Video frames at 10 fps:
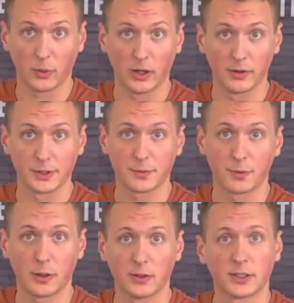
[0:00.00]
awareness
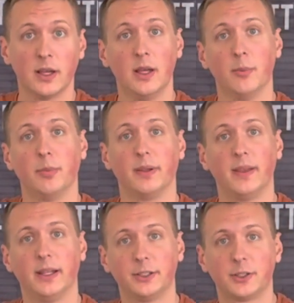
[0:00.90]
first, but
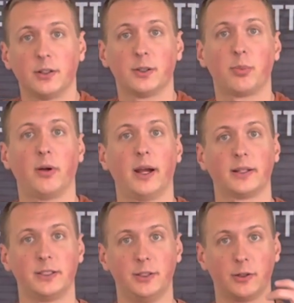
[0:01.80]
then start to
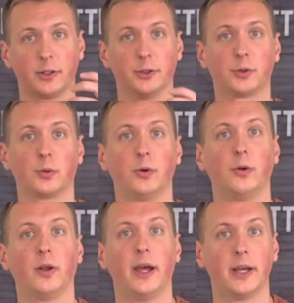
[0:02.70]
practice your
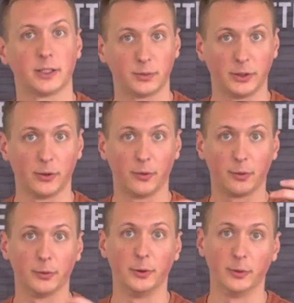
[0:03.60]
control as we go
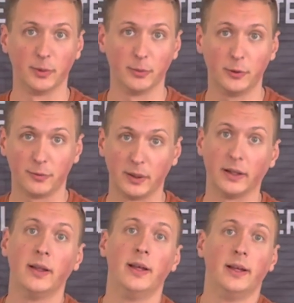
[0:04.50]
through human movement.
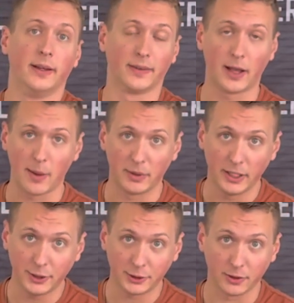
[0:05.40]
And the
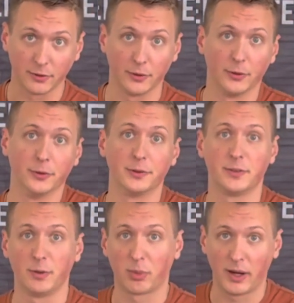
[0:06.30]
combination of those,
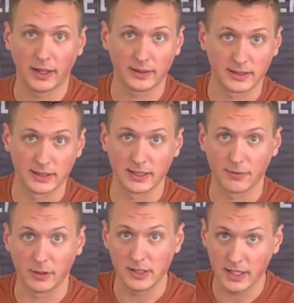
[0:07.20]
if you practice this
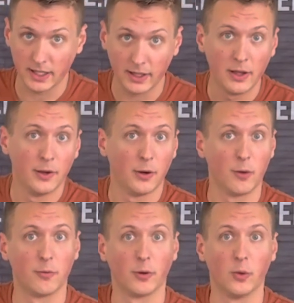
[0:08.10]
every day
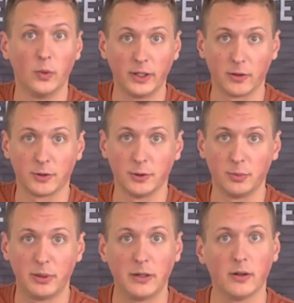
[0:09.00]
over a week or two
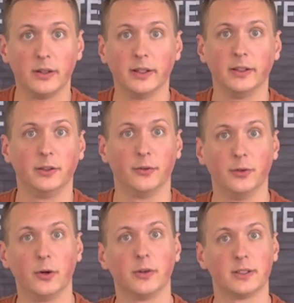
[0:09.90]
period, you'll
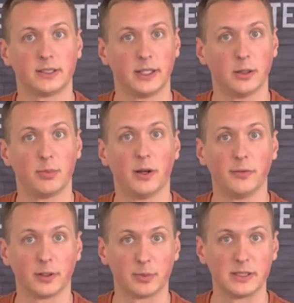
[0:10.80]
notice that your
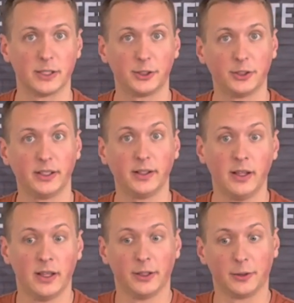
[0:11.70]
pelvic positioning
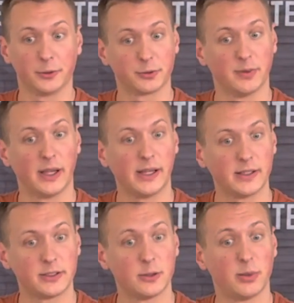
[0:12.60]
goes from that
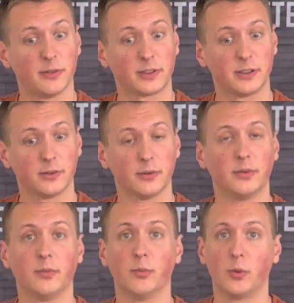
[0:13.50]
anterior pelvic tilt
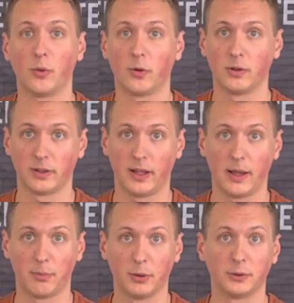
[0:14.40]
more into
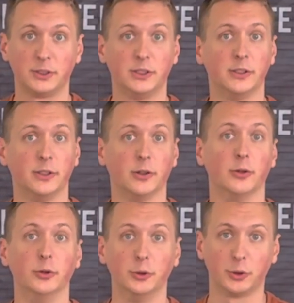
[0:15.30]
that posterior
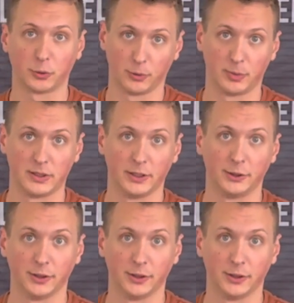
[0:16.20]
neutral position.